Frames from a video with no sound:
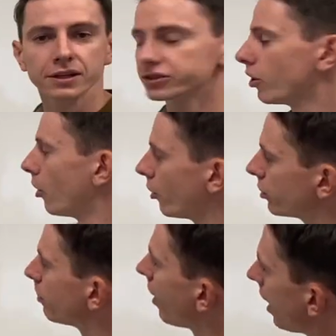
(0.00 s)
is all
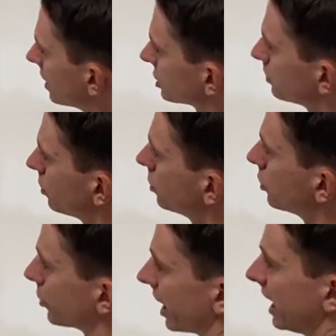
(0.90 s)
the possible
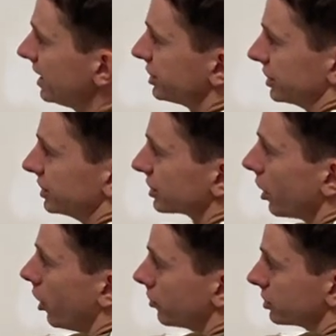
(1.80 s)
locations
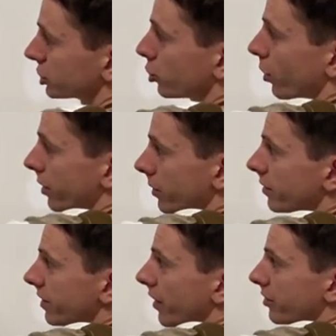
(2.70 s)
on the
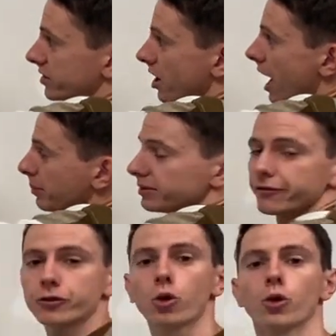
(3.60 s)
square that the top
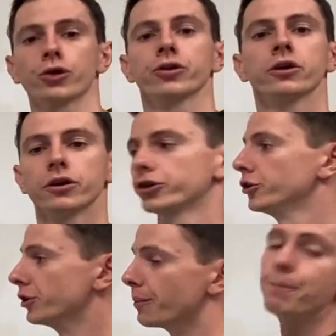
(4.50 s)
left corner
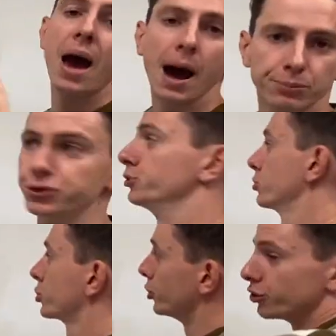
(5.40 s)
could map to
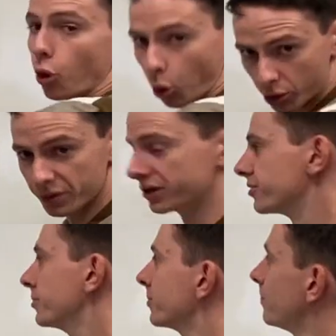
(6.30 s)
or could orbit
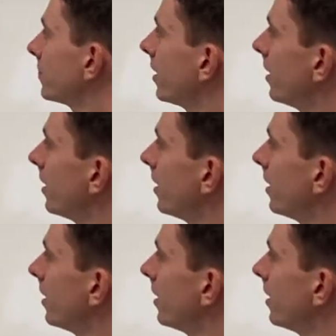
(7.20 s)
to.